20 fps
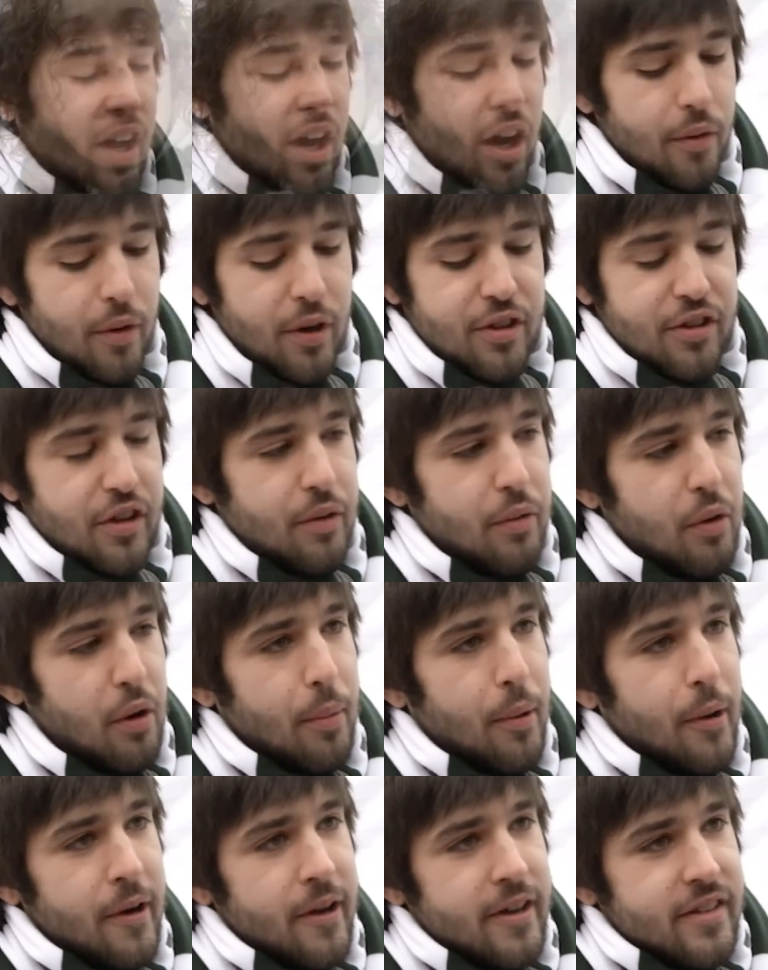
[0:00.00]
originally we were
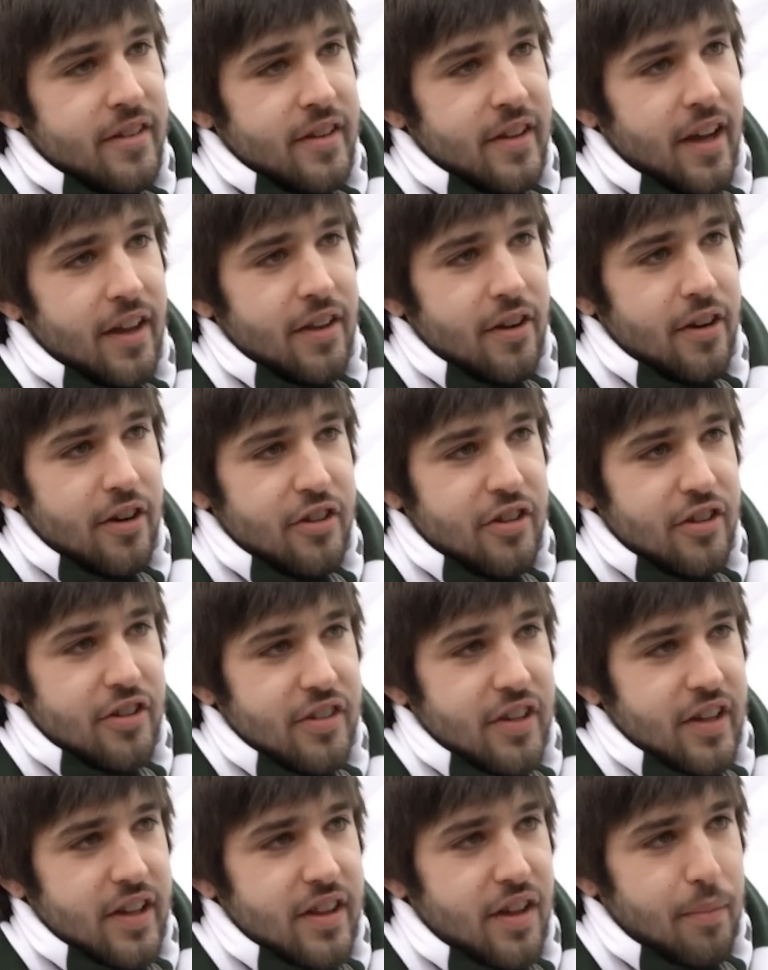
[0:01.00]
putting it together
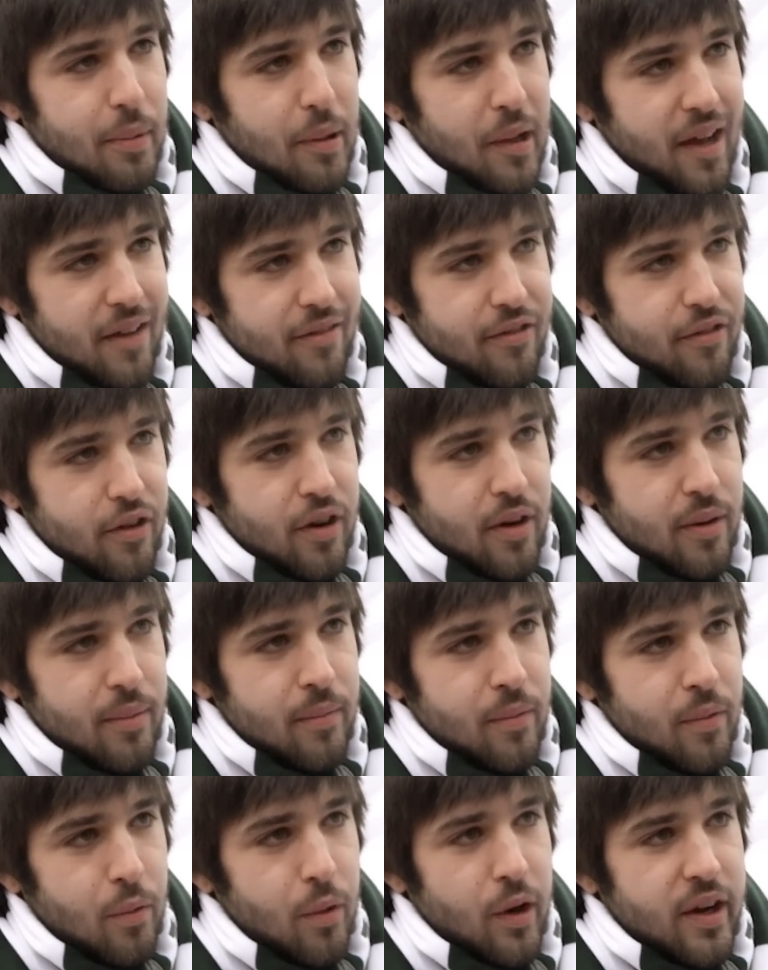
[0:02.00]
just to get the
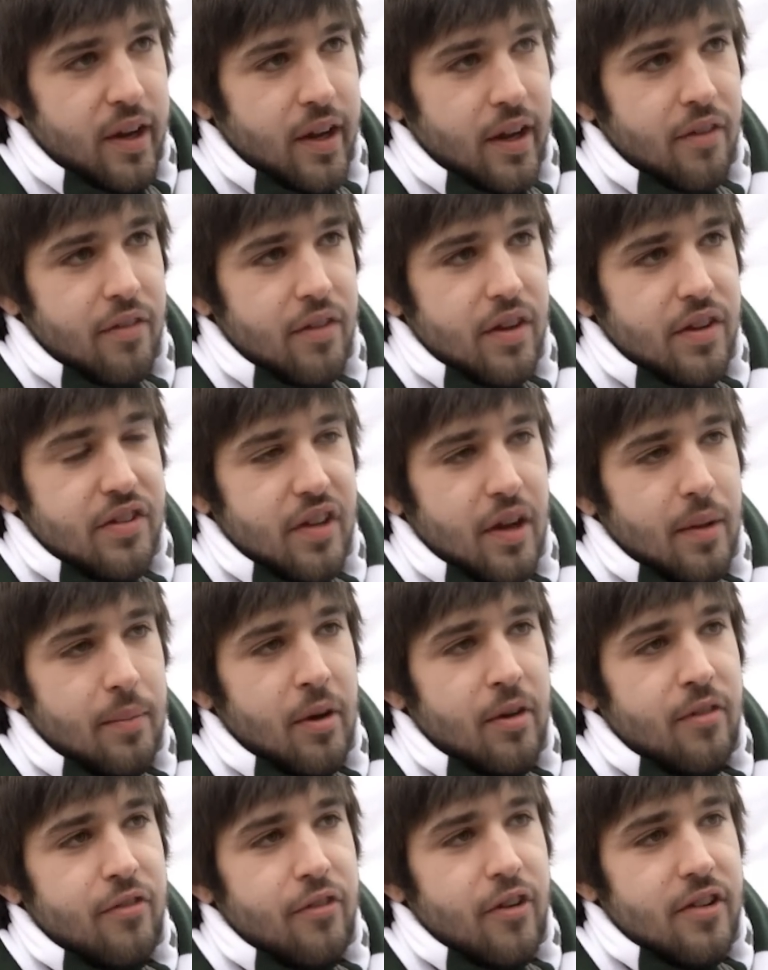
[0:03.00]
platform working over the
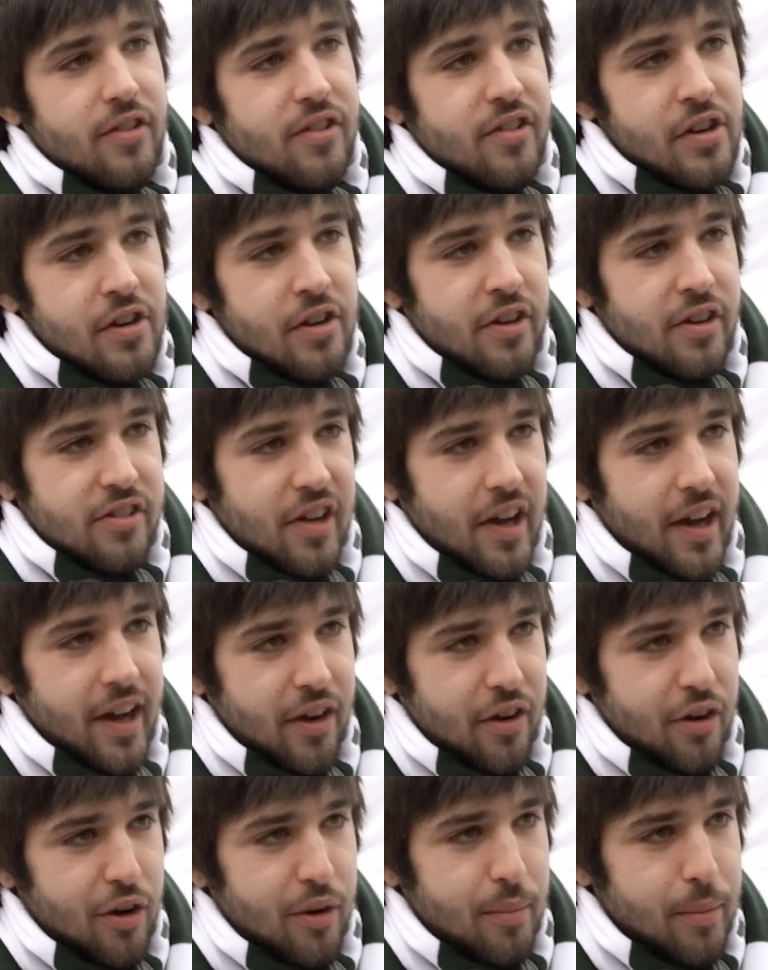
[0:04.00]
summer for a senior
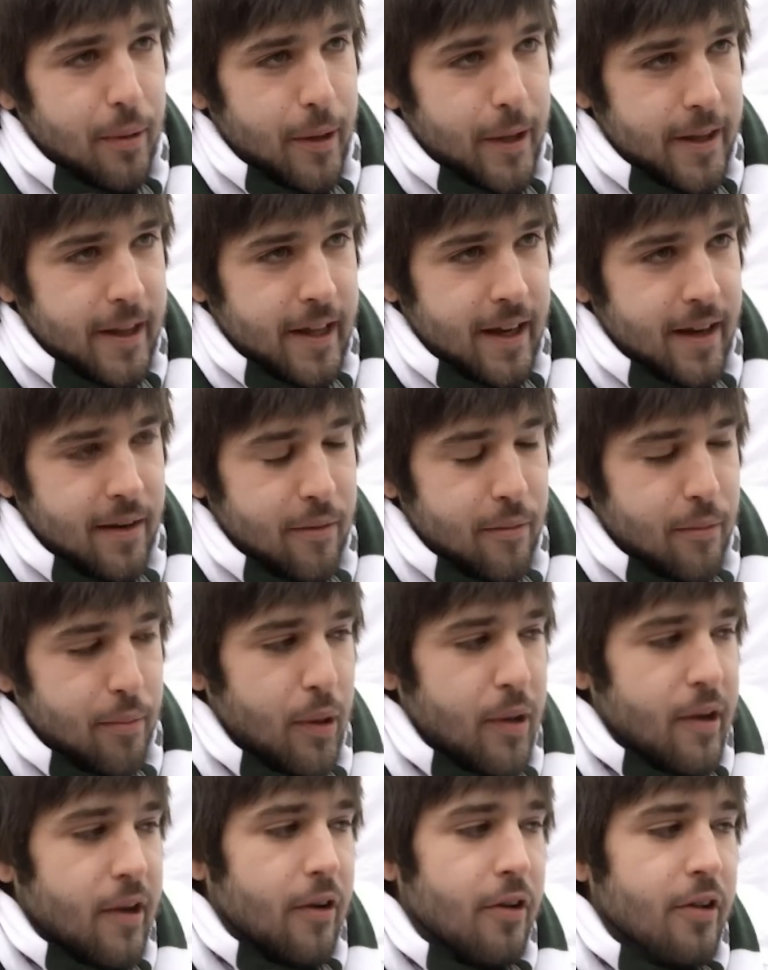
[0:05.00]
design group, but then
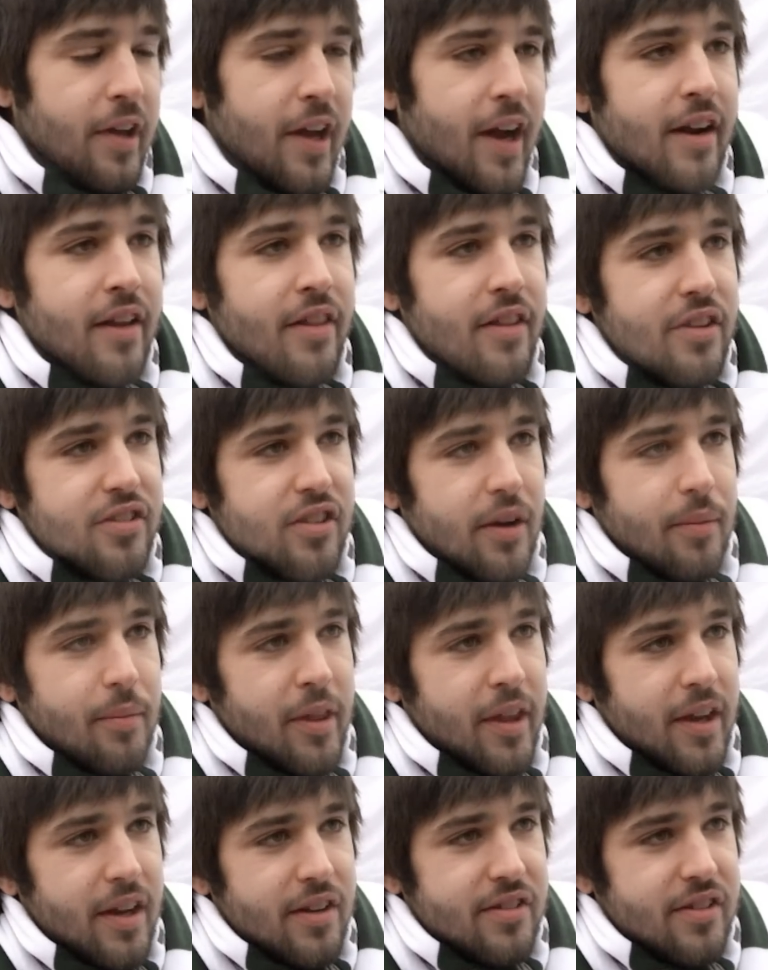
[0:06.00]
pretty early on in the summer
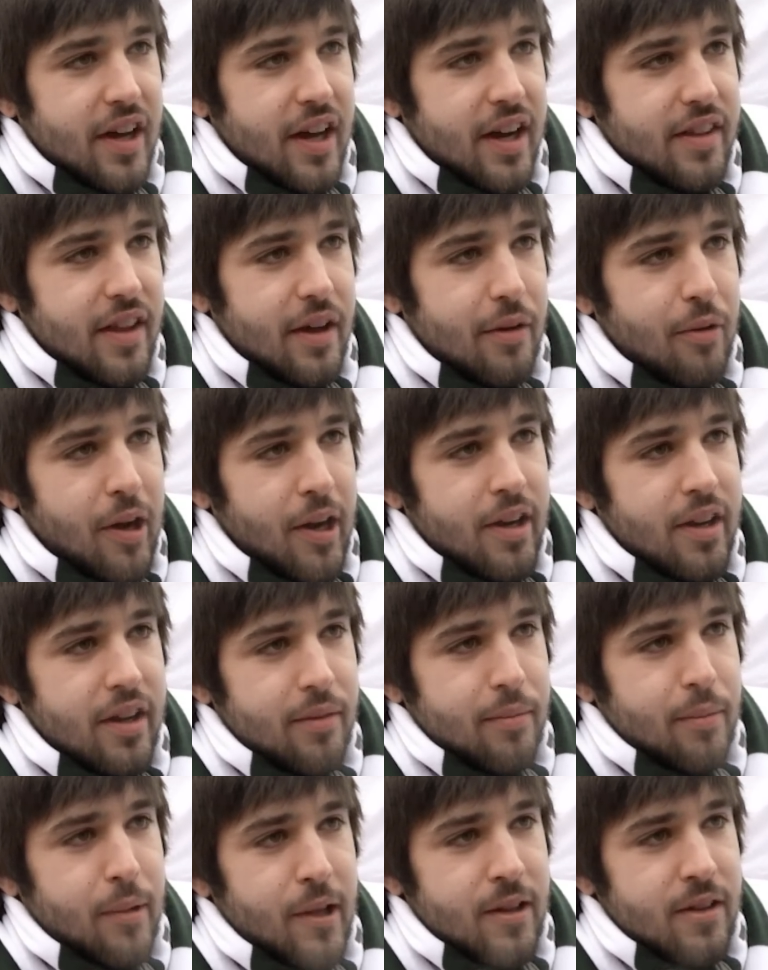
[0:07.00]
they decided they wanted to
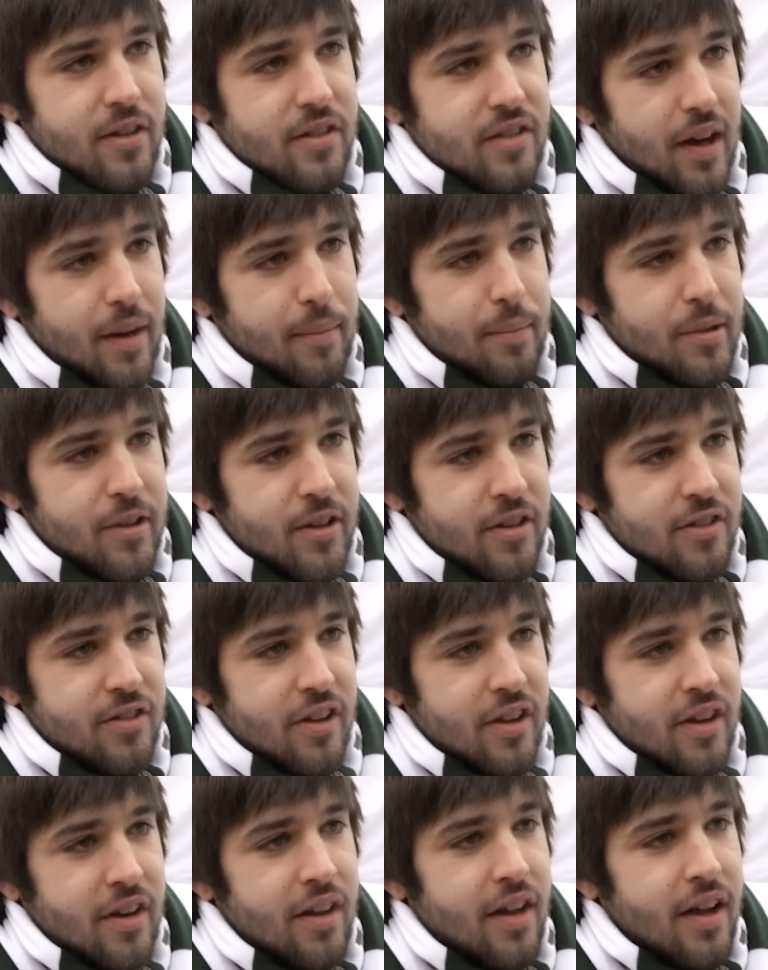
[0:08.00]
compete in this
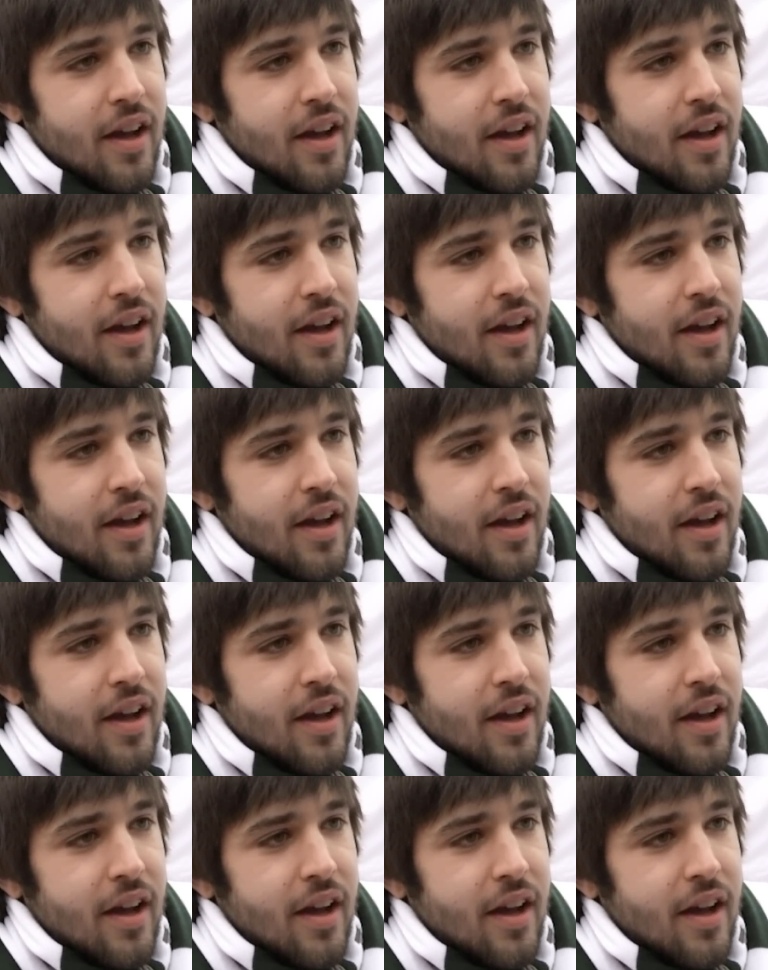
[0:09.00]
competition